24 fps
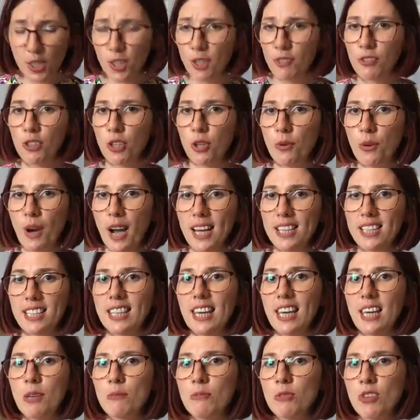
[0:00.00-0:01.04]
know if you had a
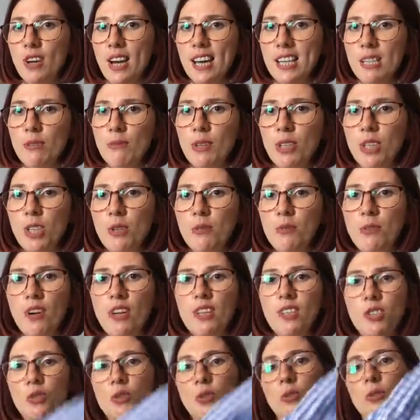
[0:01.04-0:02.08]
gingham dress when you were at
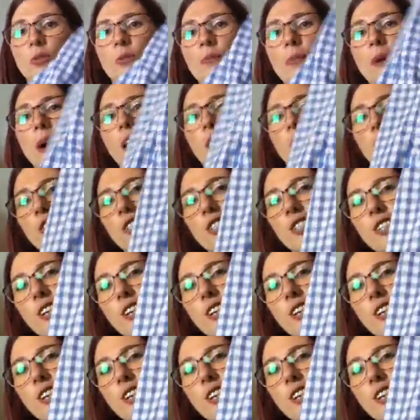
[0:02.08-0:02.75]
school, but